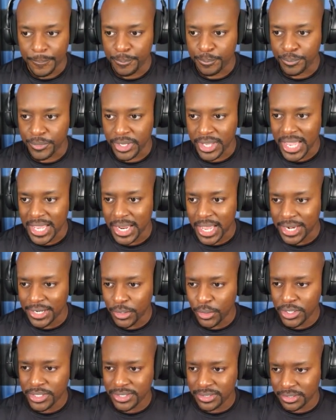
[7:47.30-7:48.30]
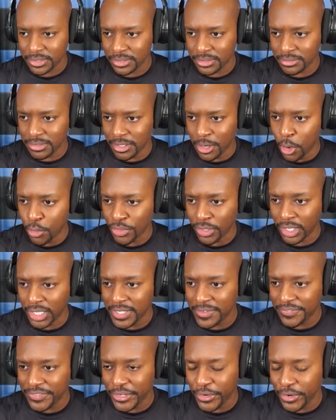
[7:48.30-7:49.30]
Okay, I noticed on the
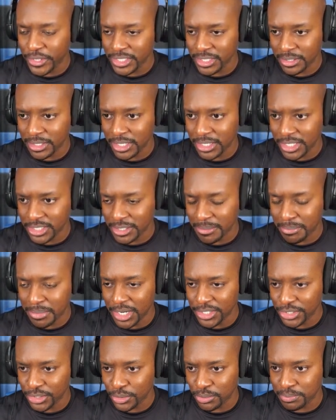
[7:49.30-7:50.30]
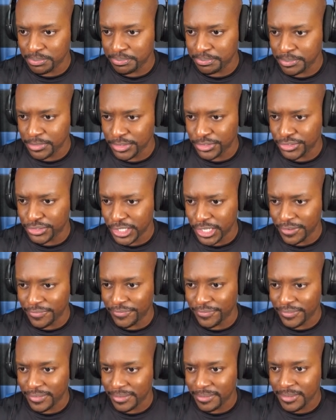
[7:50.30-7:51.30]
left there, there's a bunch of stuff,
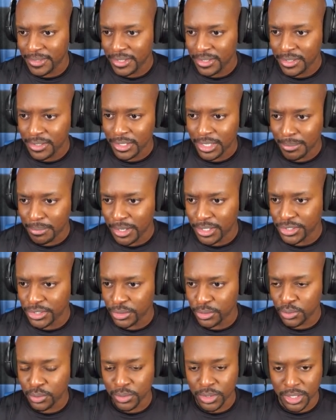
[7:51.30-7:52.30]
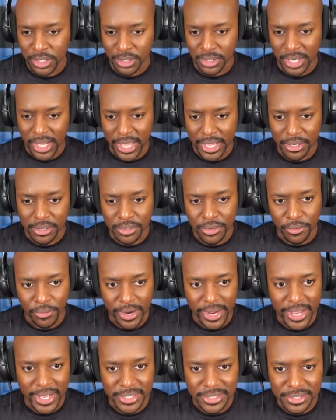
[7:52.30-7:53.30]
a bunch of like
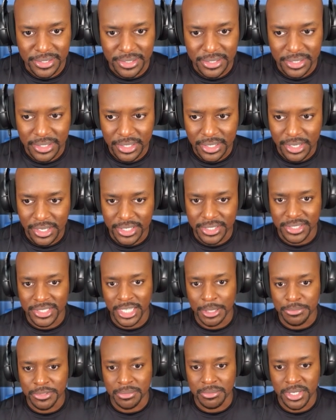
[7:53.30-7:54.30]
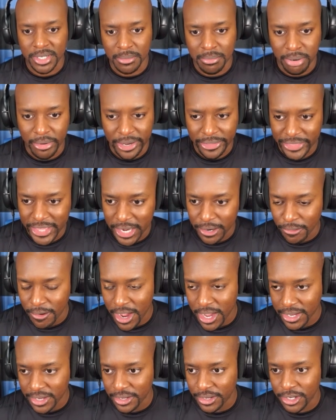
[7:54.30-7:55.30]
grass. It's tempting me to break that
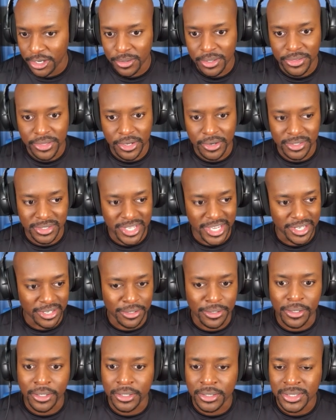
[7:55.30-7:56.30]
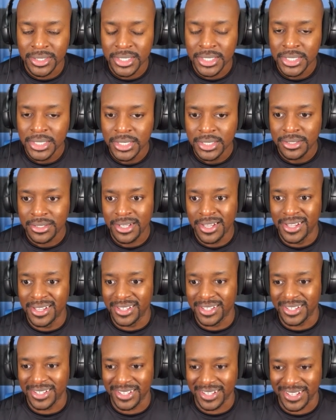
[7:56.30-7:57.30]
rock and go in there and take it all.
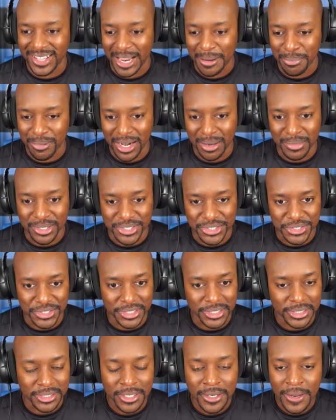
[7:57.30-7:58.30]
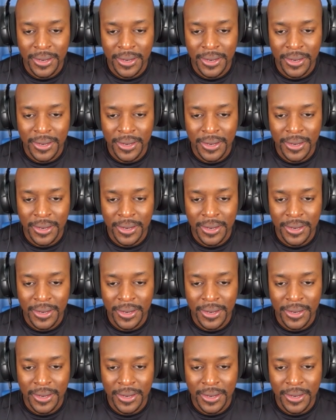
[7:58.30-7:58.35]
I probably should.